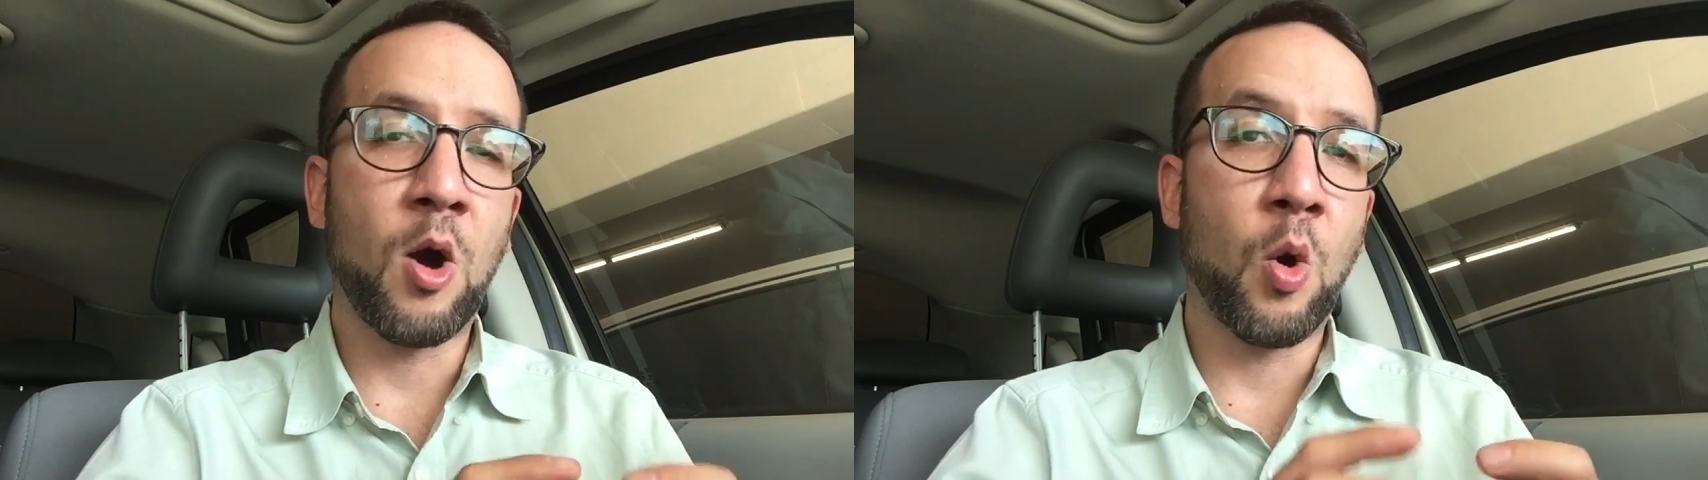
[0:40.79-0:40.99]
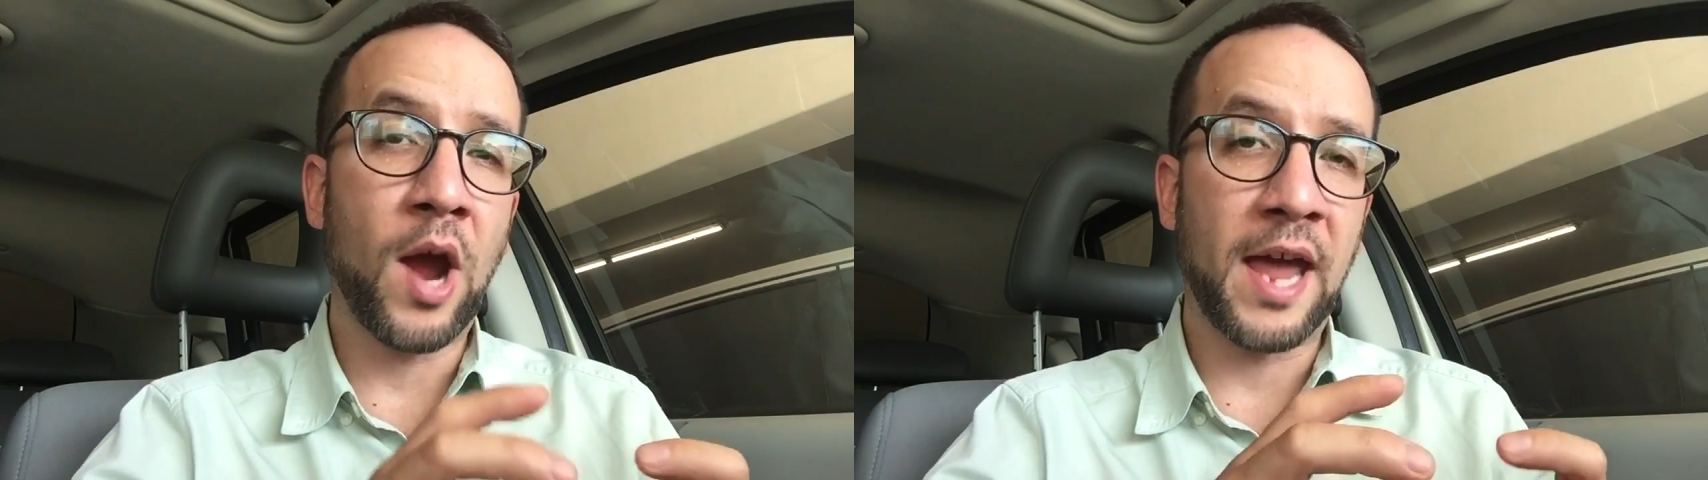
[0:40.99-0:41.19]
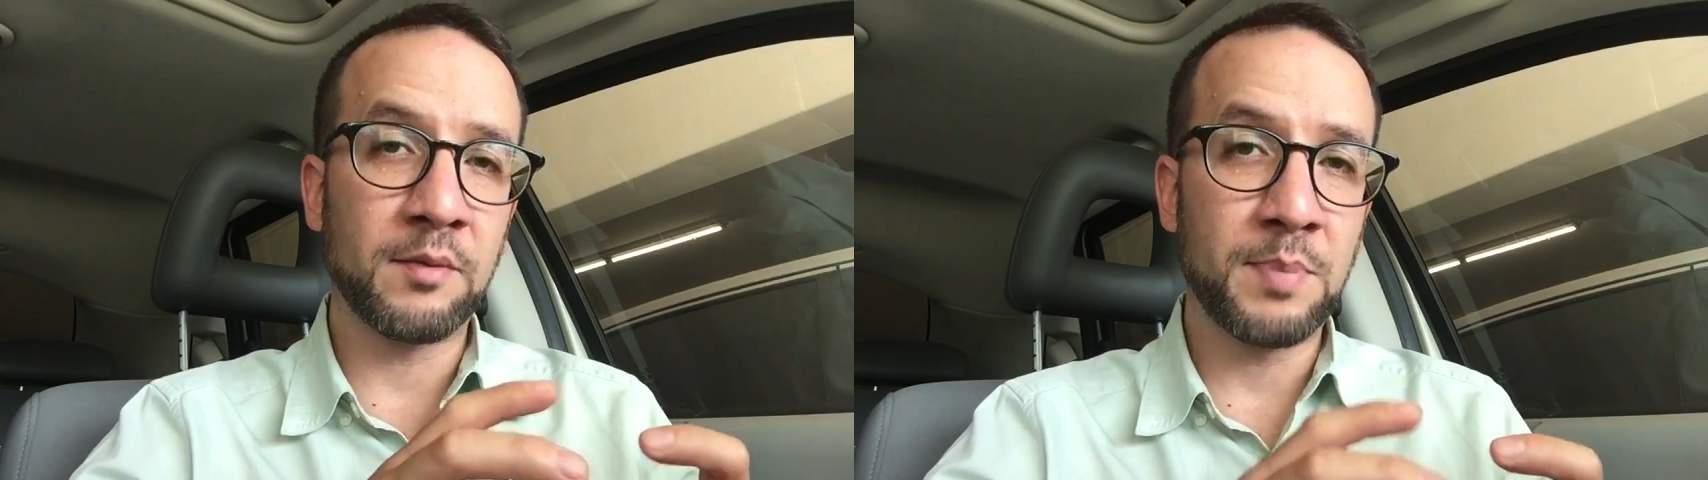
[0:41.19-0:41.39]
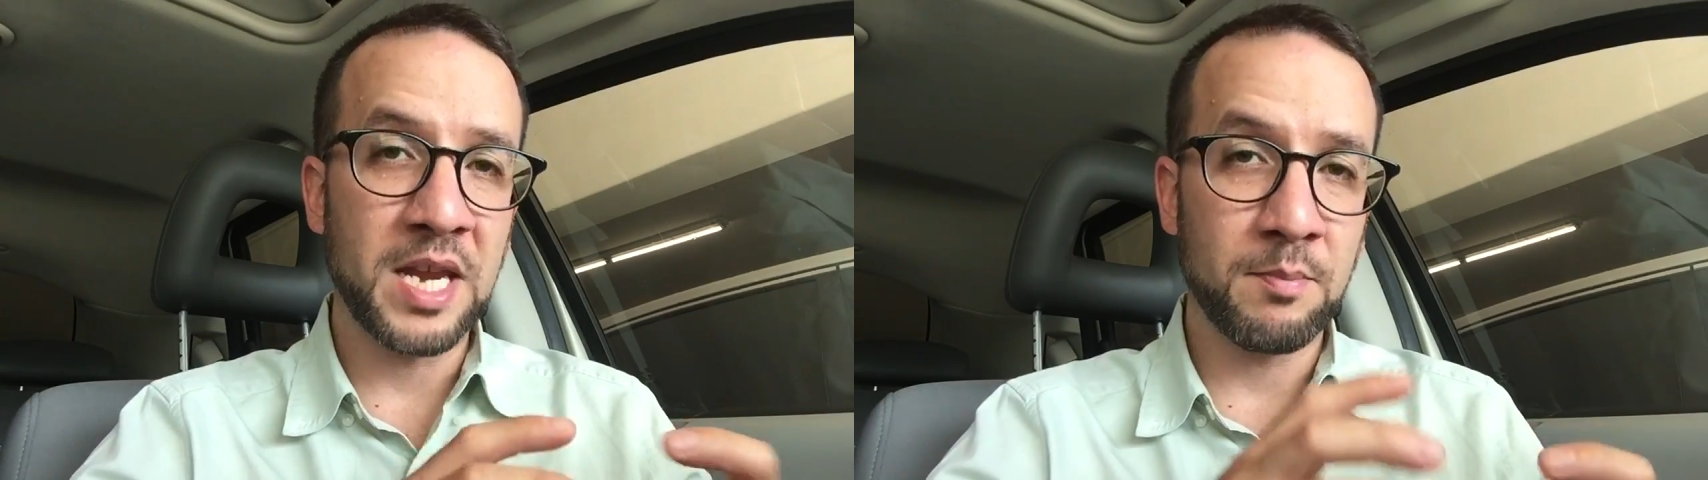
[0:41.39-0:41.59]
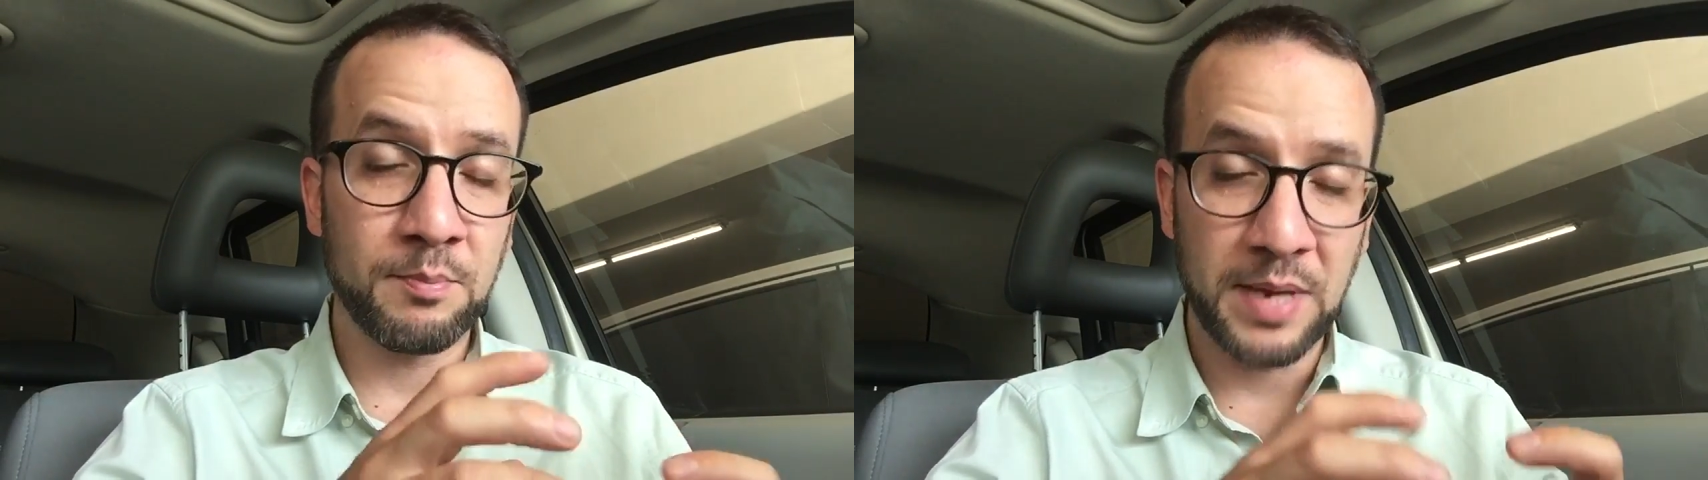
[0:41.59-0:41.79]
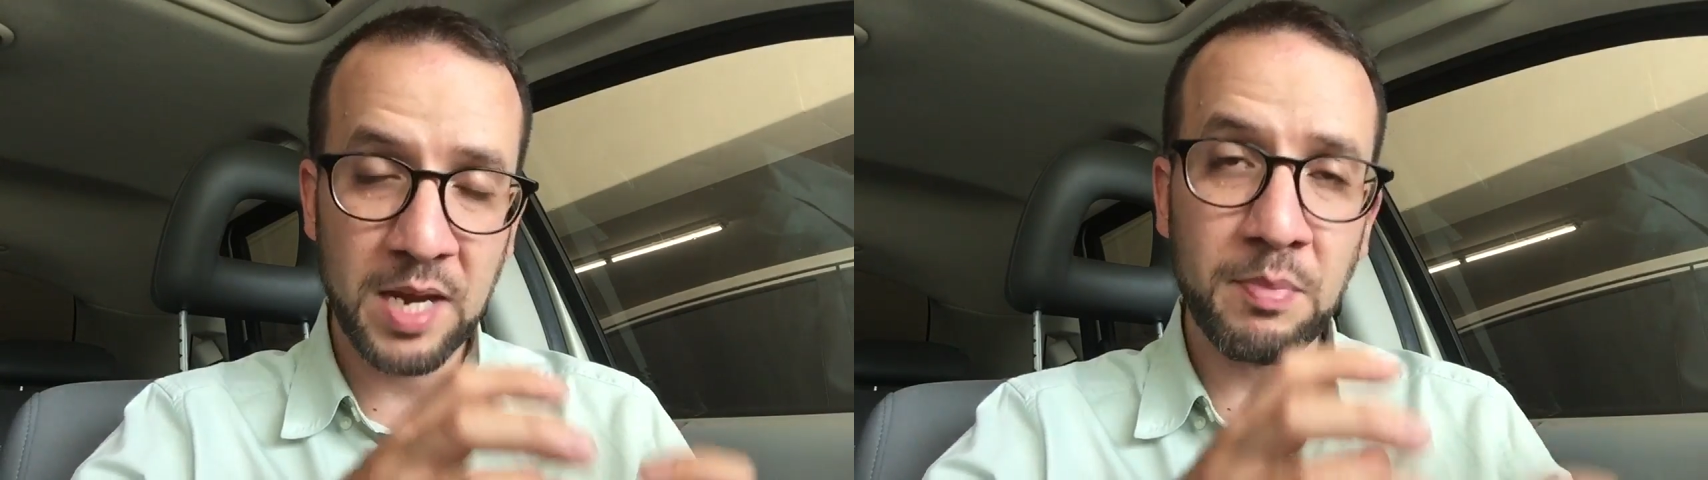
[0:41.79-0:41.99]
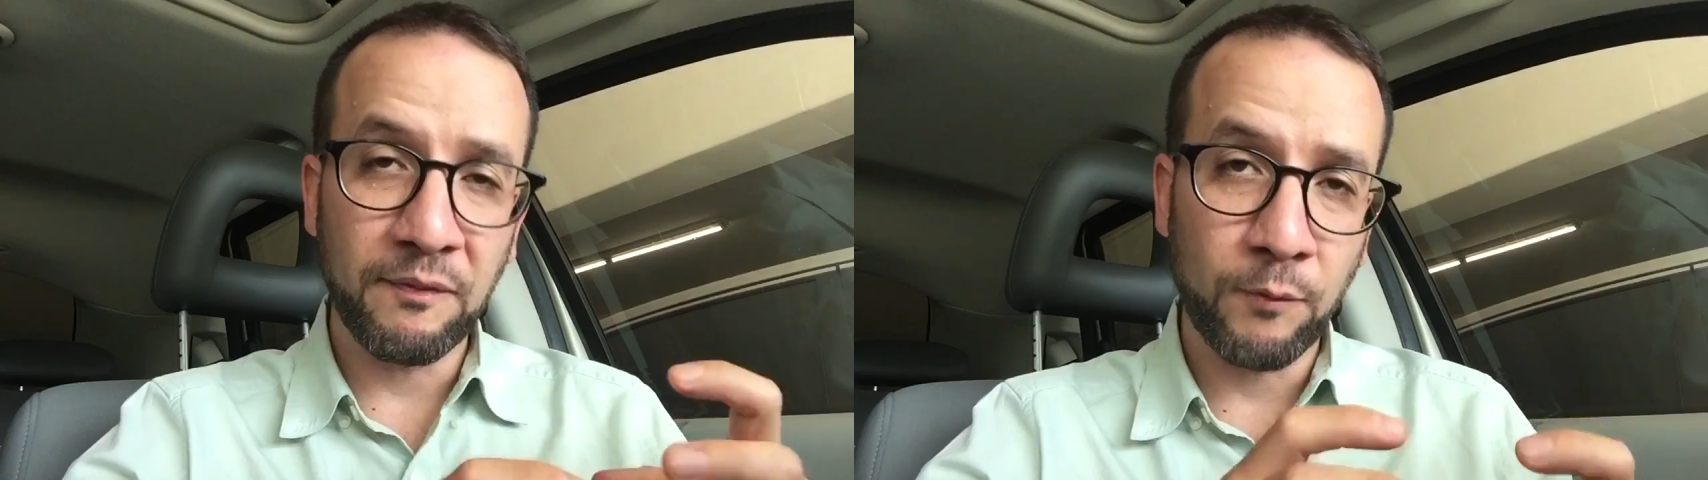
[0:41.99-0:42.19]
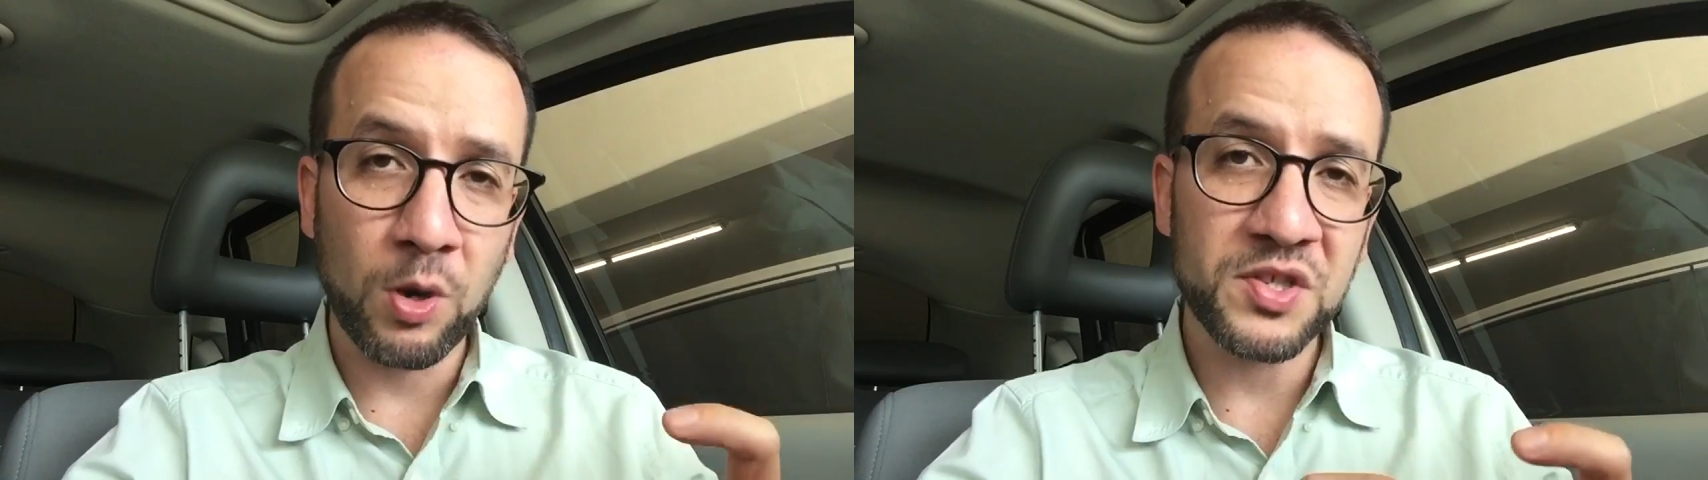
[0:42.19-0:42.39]
or and being
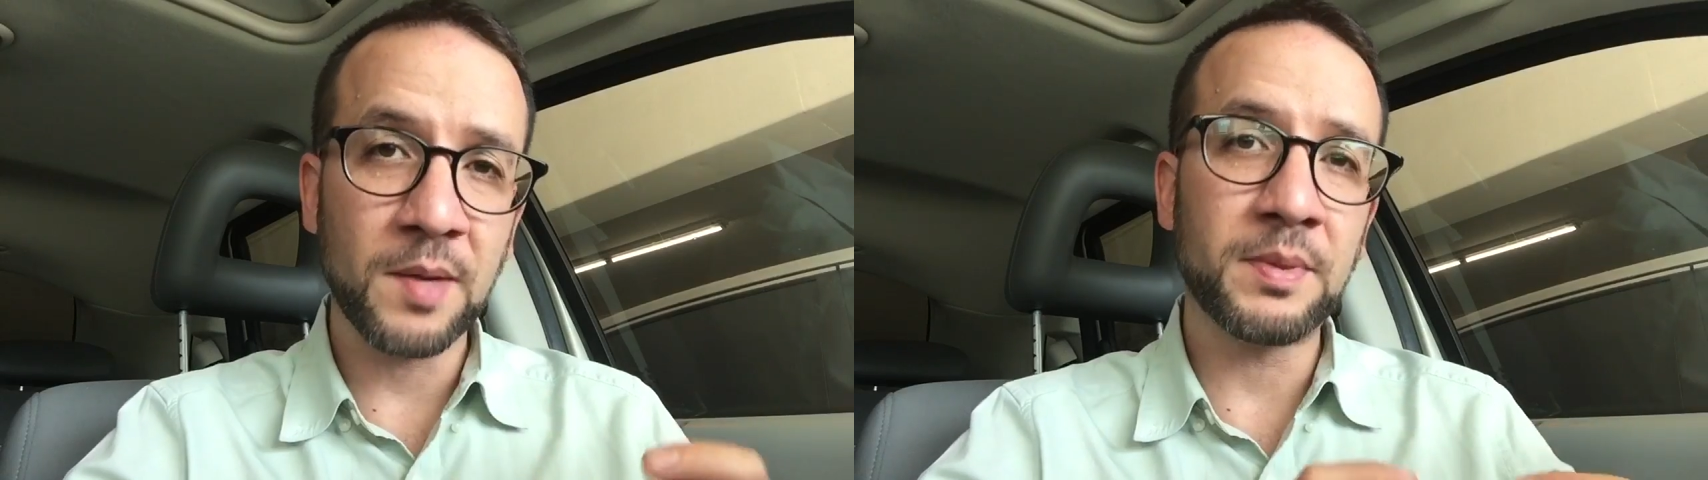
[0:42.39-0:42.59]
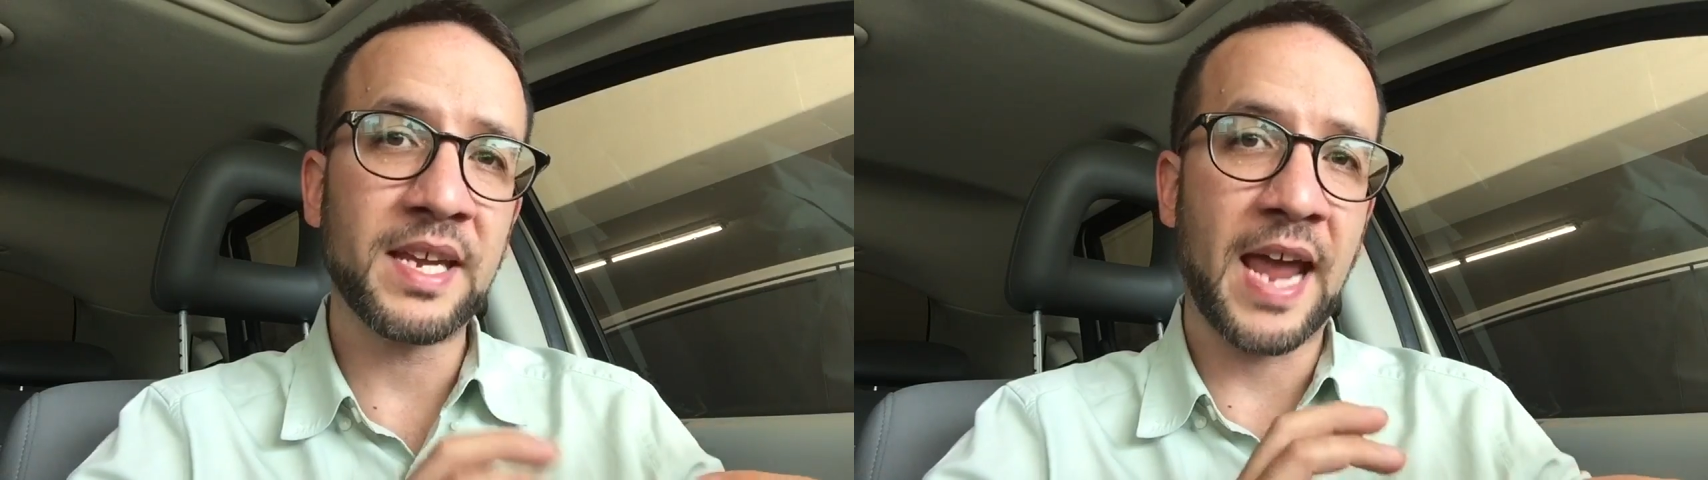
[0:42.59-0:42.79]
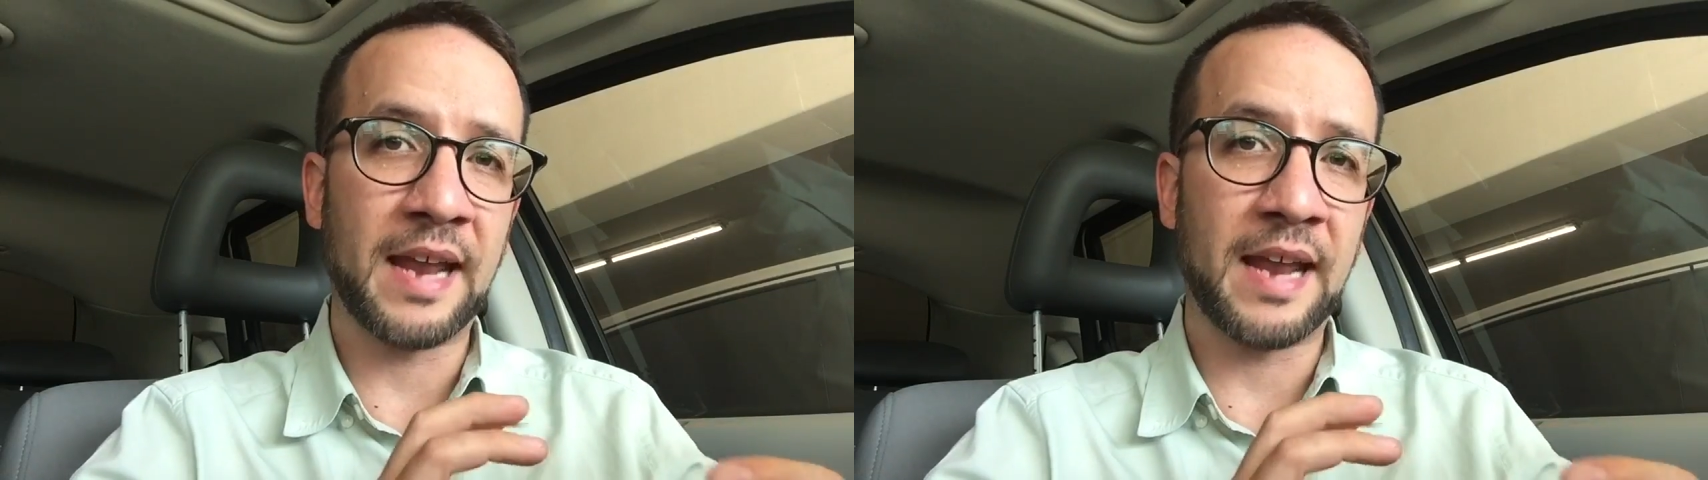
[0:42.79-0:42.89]
before something